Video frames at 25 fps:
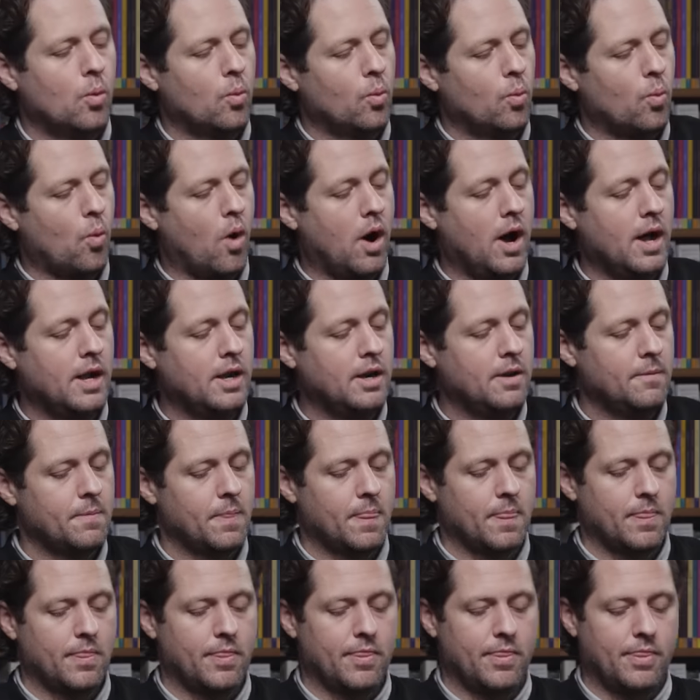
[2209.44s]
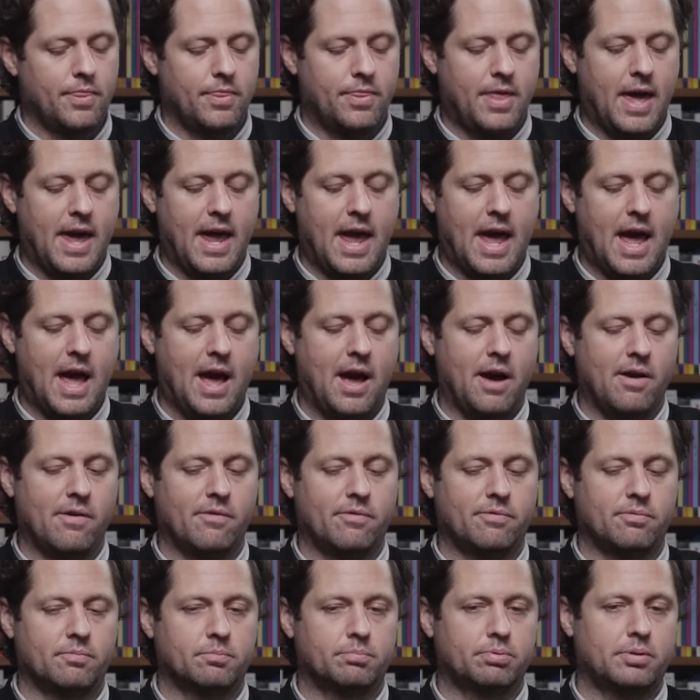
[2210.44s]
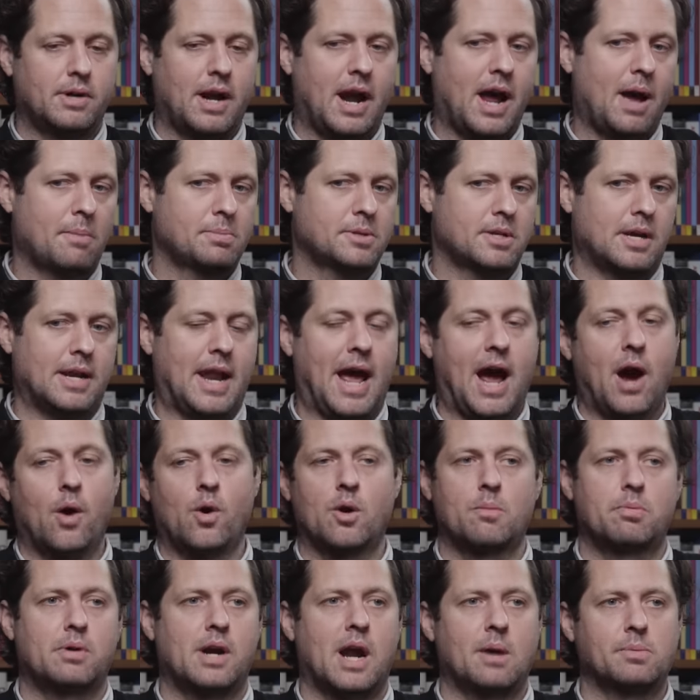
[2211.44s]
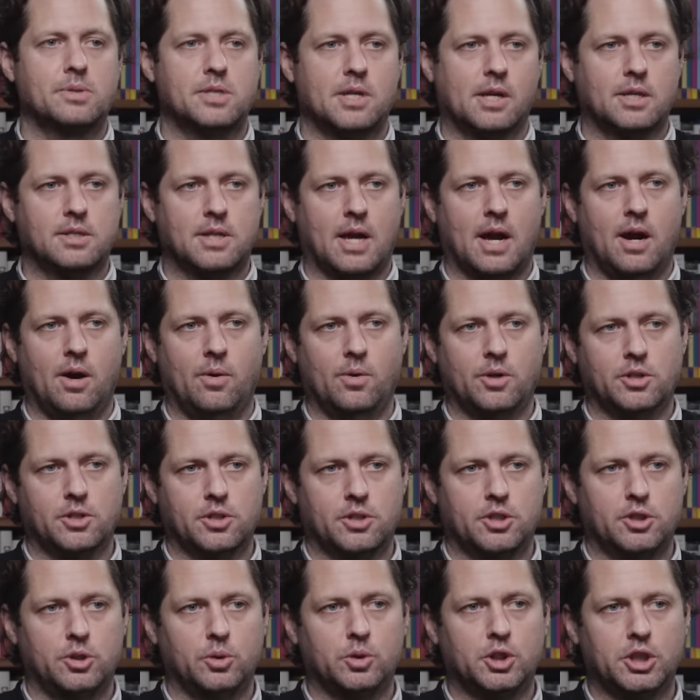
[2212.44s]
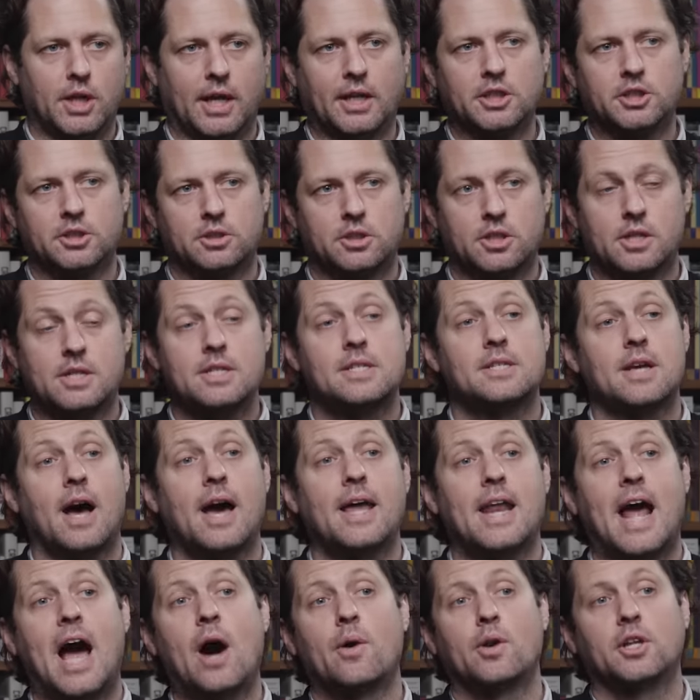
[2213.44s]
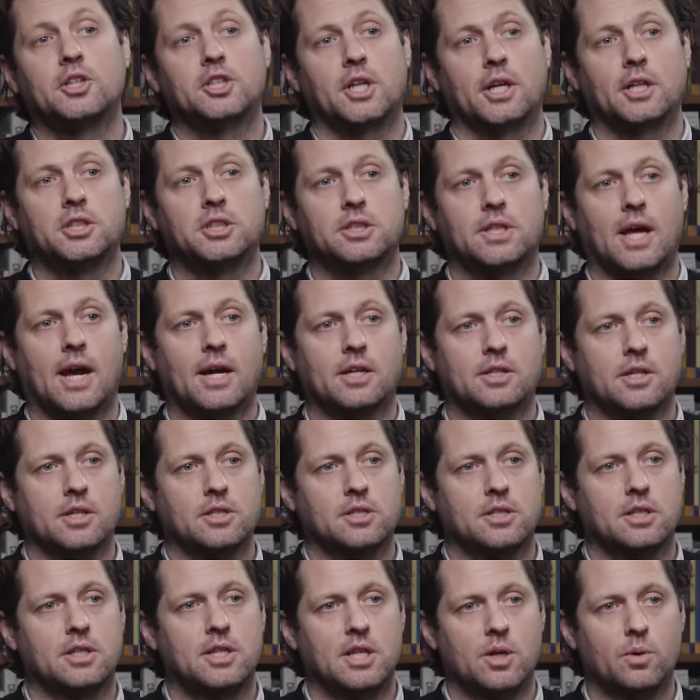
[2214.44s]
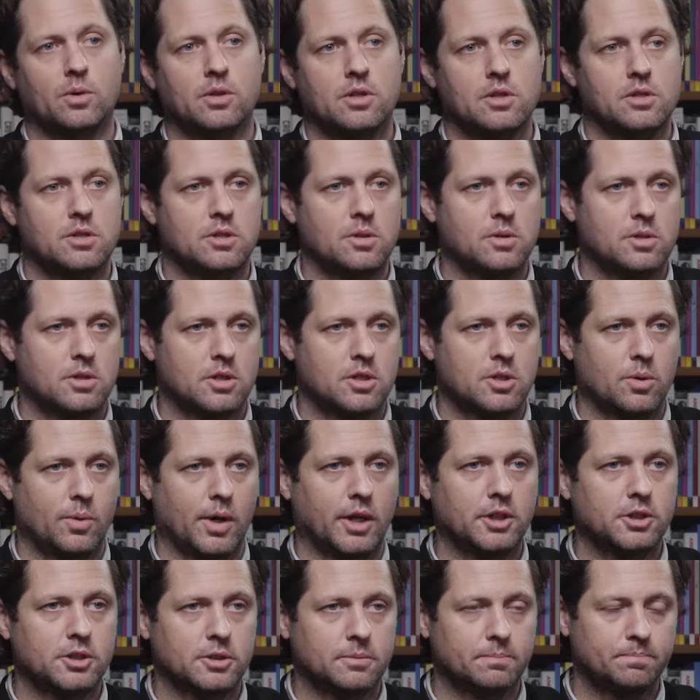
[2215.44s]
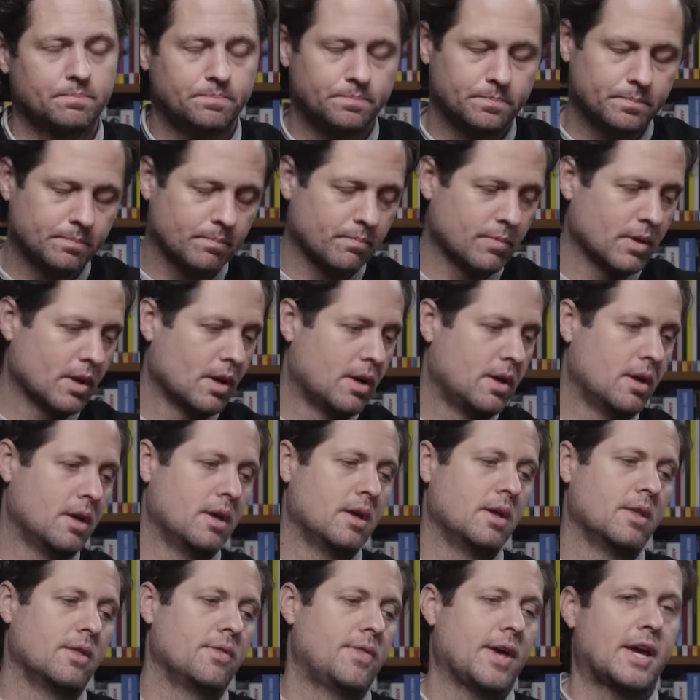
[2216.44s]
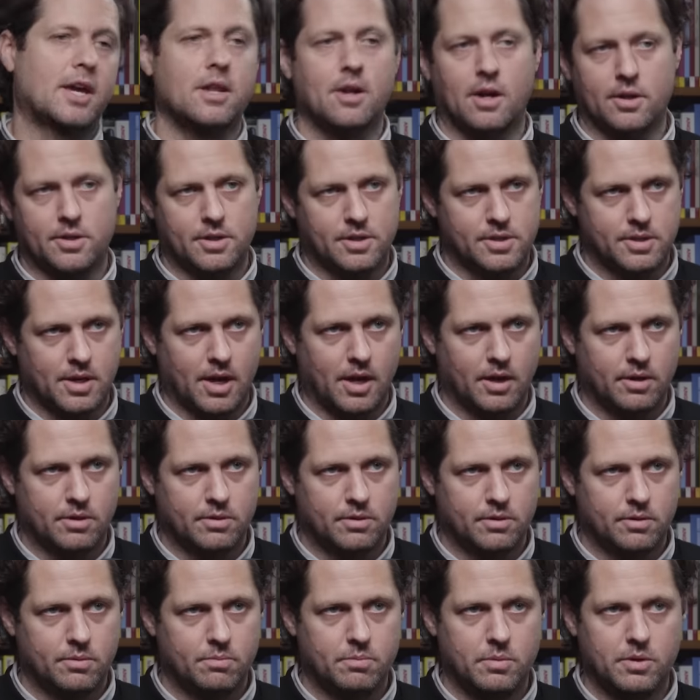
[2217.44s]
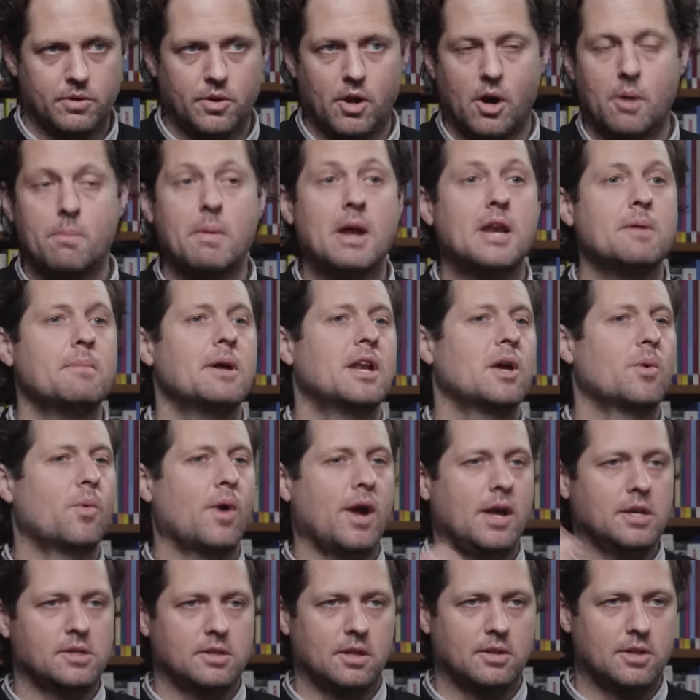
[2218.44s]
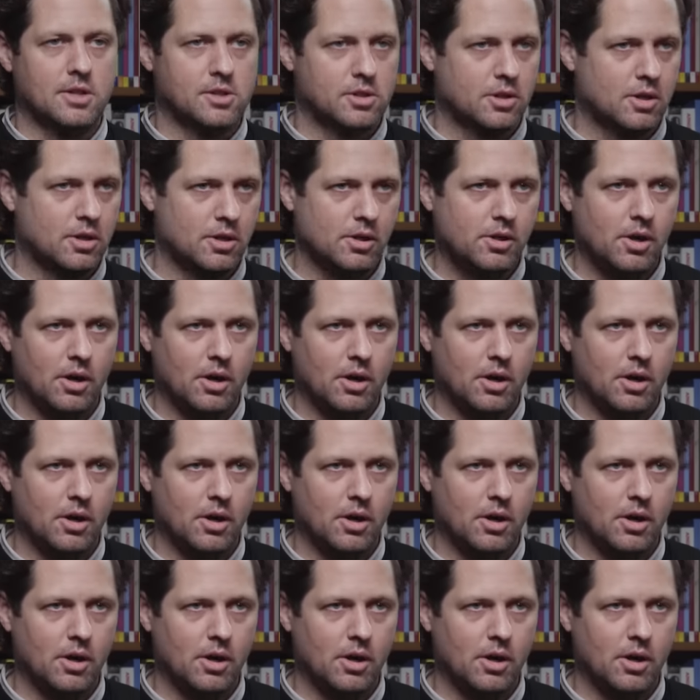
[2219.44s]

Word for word: One, they have perhaps an hour, perhaps six hours to change, to decide how to change tactics to deal with this new situation. They cannot decide. I mean, there are many, many ways that this could